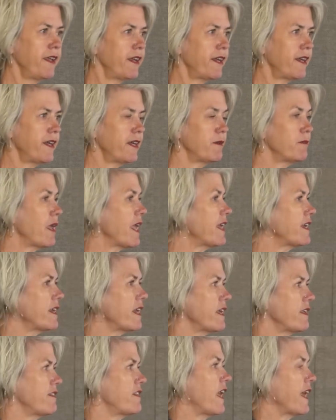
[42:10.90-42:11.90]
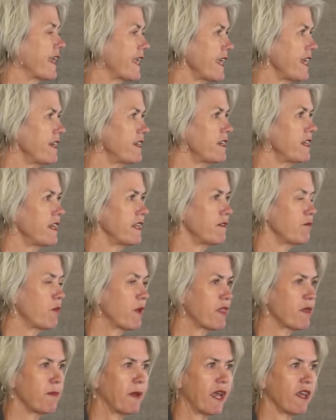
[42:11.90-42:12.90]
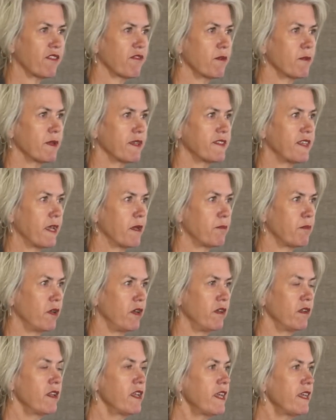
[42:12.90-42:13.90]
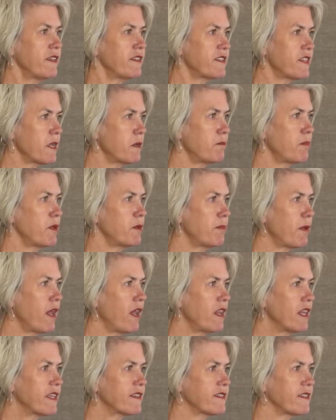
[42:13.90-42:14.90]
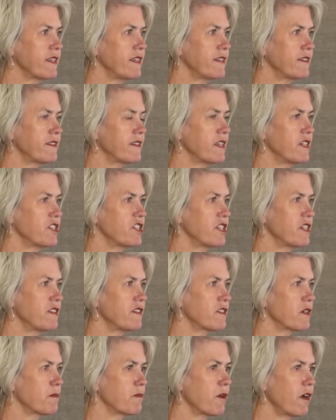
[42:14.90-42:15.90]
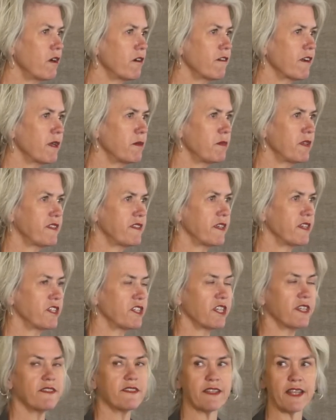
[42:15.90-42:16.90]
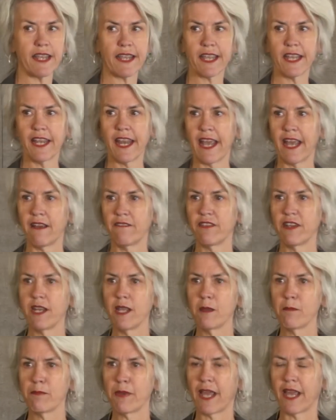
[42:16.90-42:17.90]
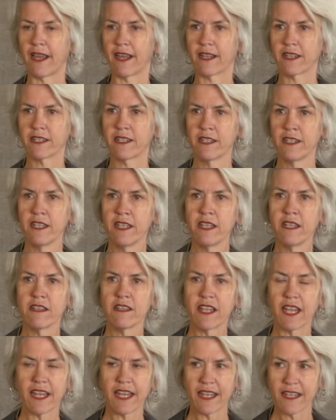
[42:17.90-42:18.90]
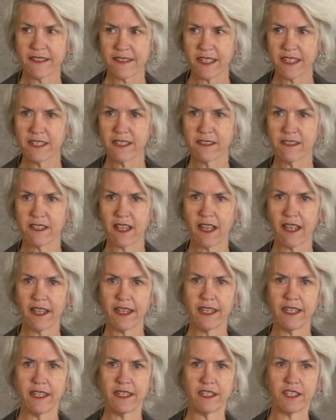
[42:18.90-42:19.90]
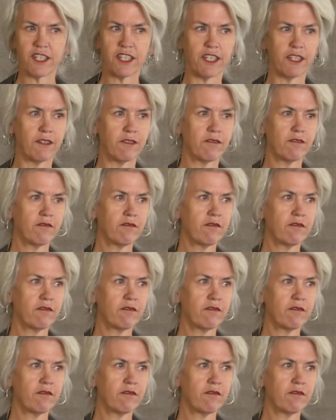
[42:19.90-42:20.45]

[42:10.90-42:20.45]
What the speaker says: And again, with the bathroom example, simple policy decisions or program decisions that can have an impact, that it's a design issue.